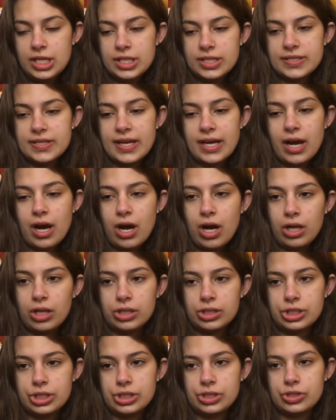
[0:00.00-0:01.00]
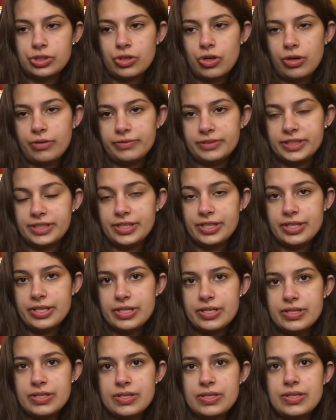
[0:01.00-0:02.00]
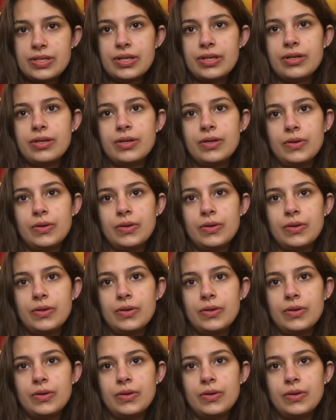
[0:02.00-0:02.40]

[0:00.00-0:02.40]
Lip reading: psychologist offices